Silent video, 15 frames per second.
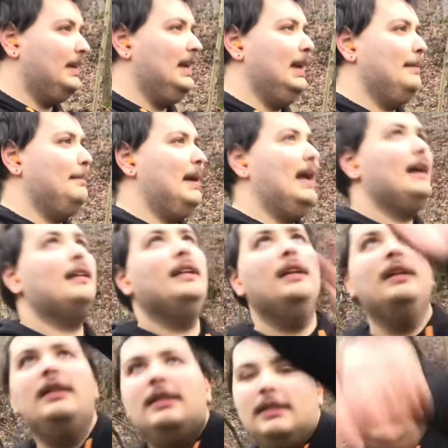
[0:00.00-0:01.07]
kickback
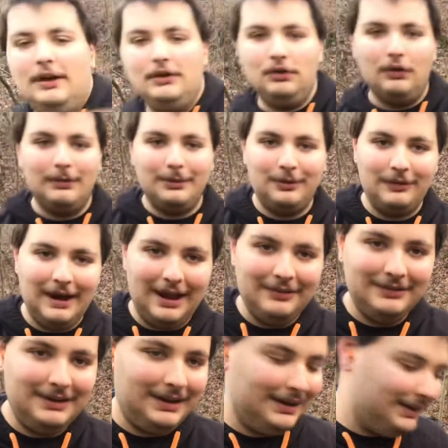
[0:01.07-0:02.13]
that a normal round
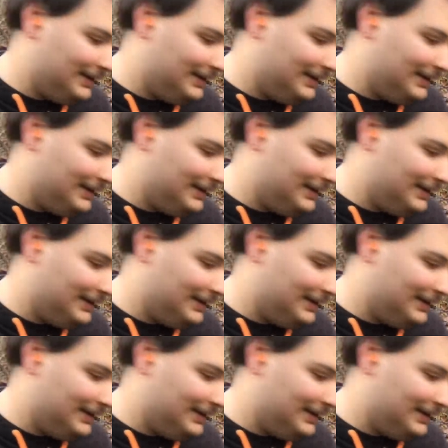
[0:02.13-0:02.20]
did.